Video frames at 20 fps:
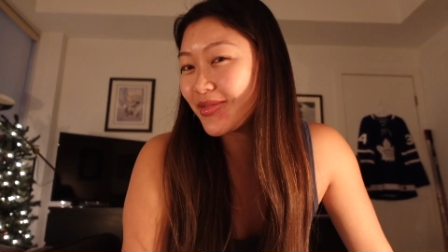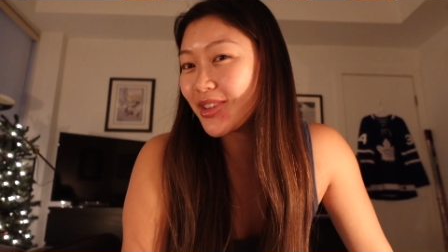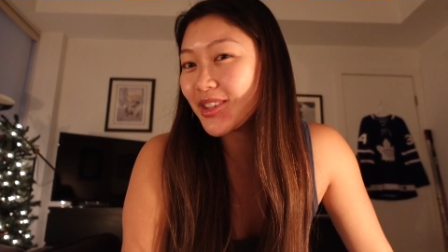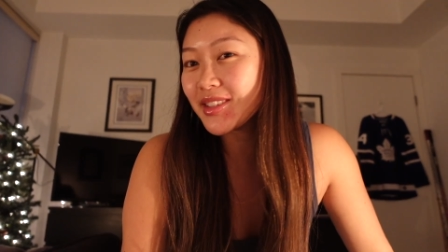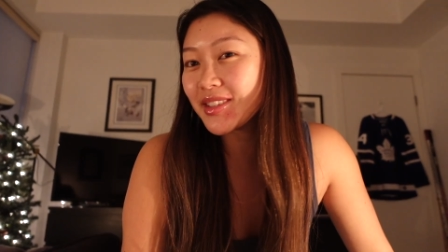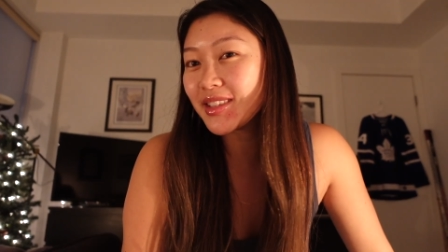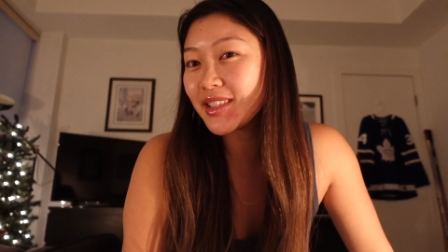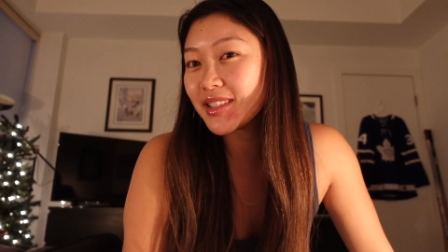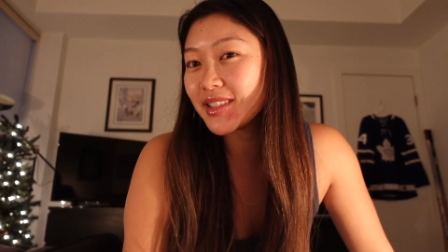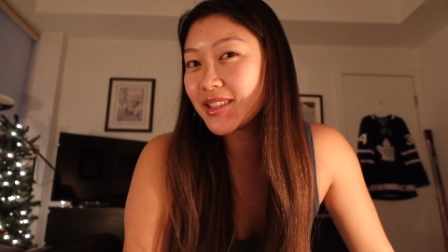
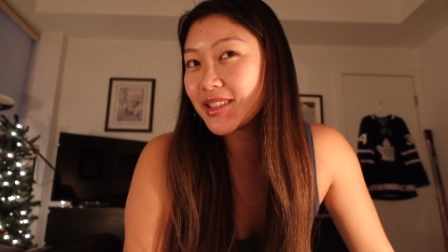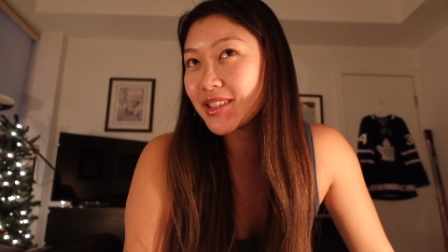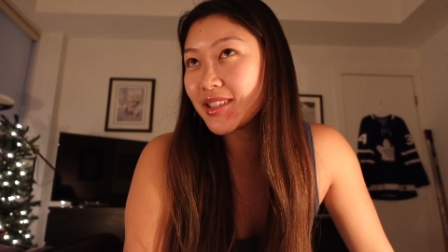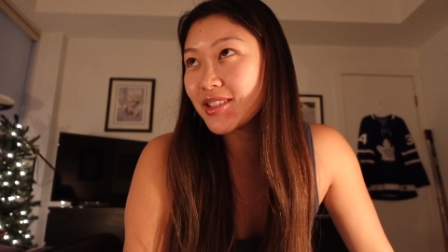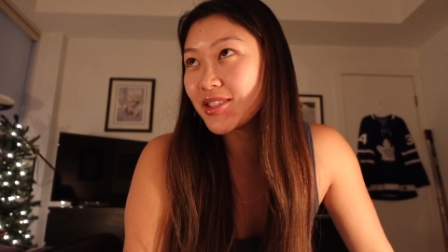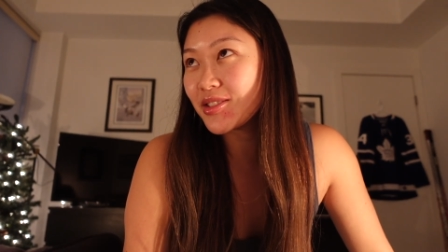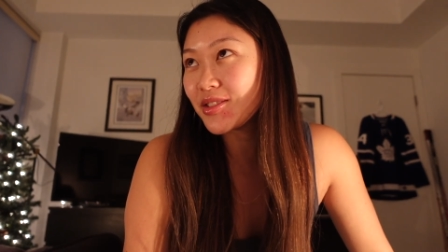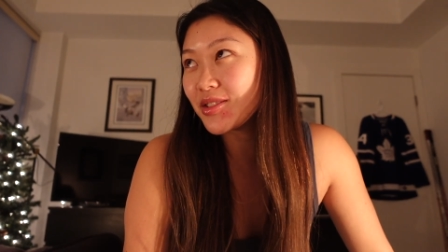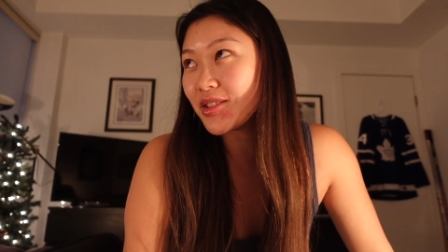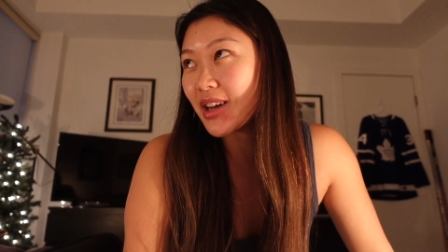Well, this isn't
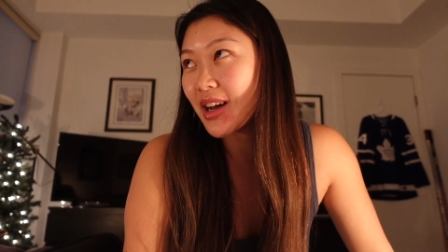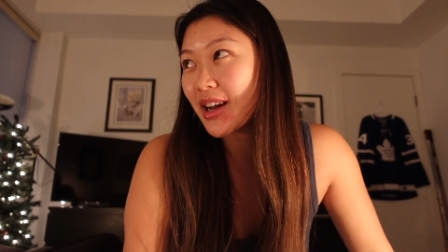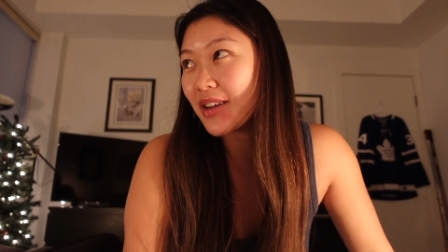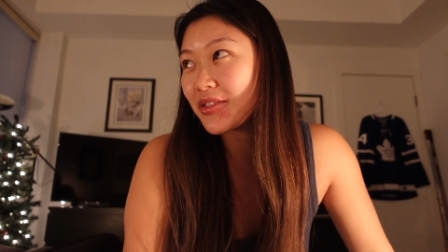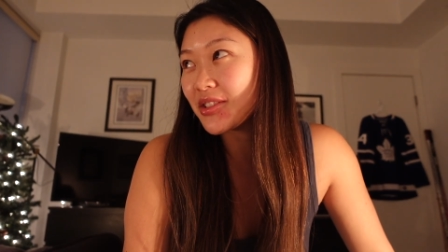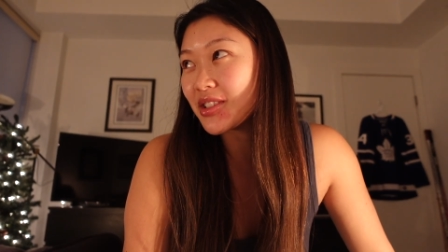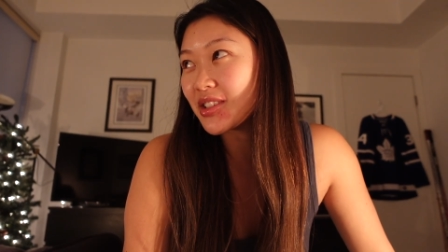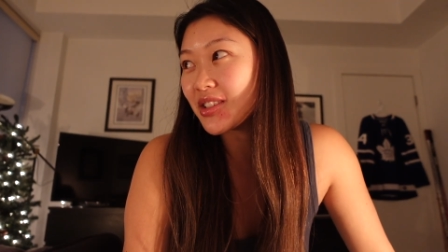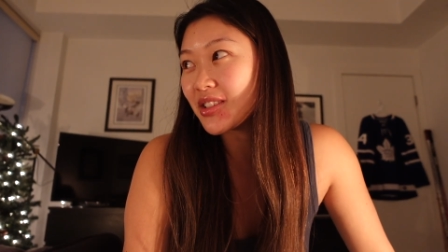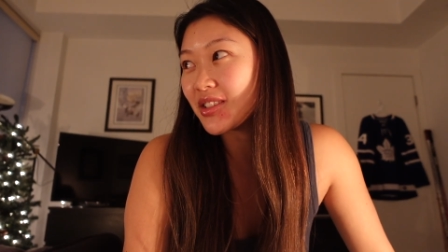gonna go
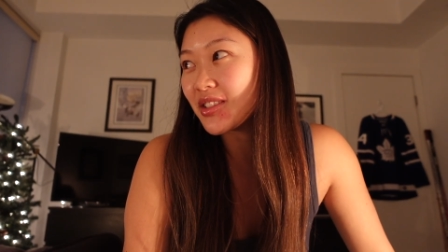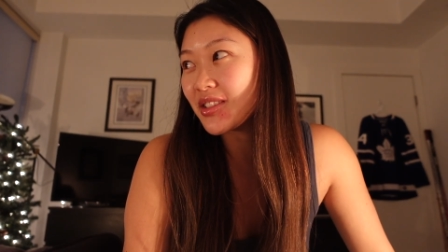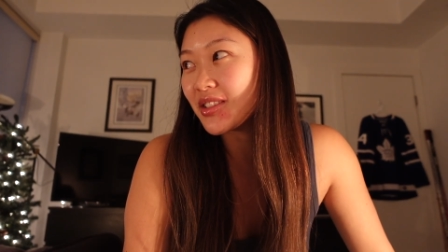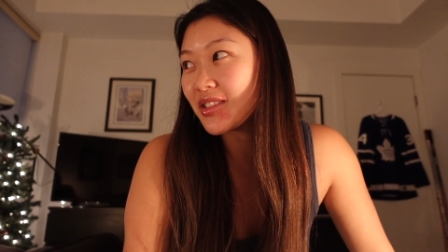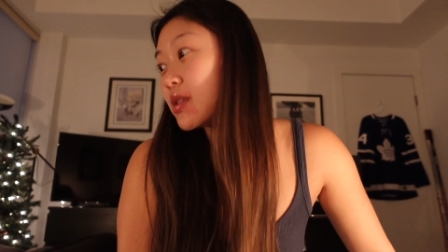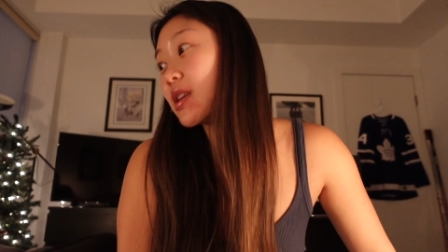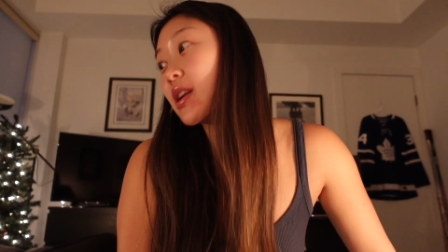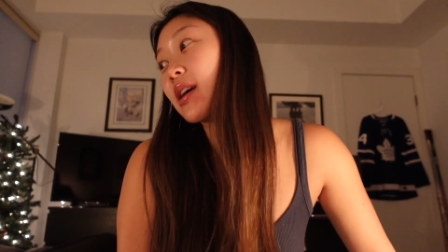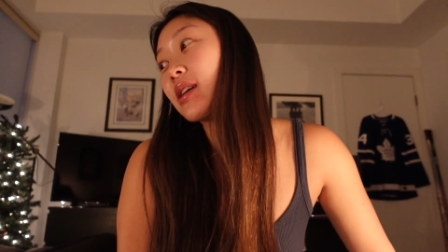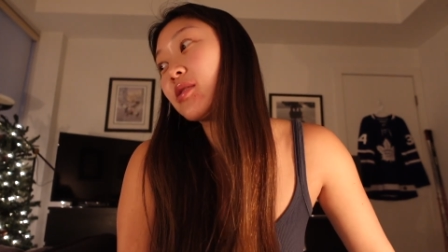live until
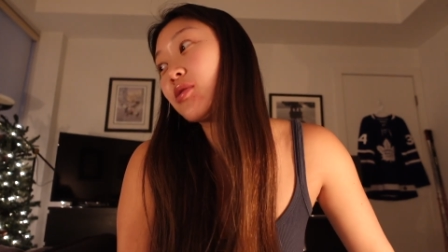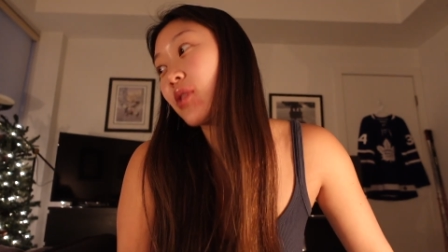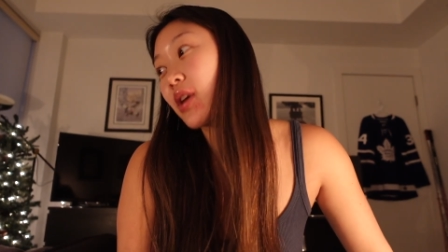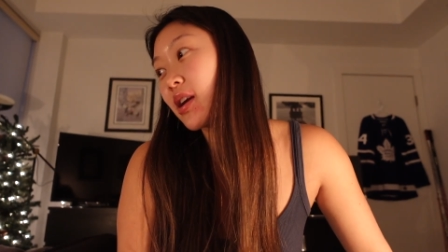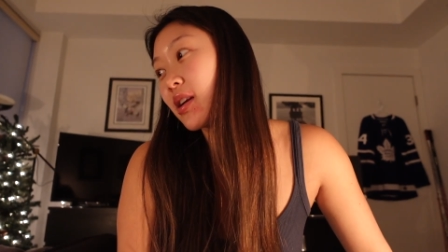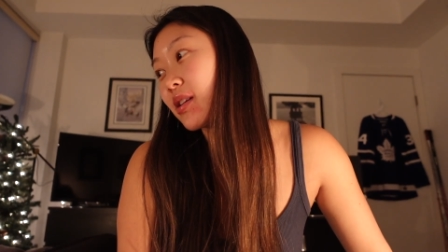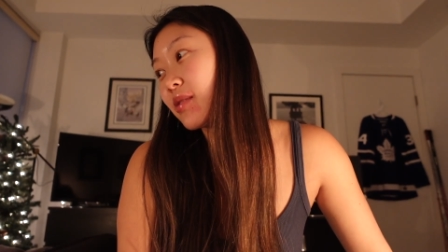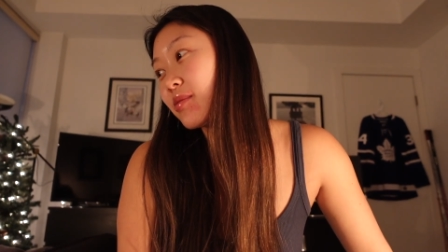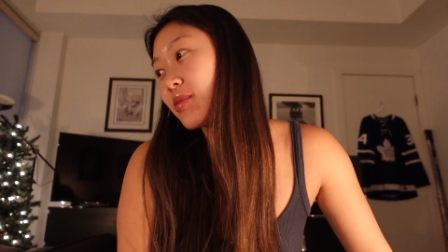the next Friday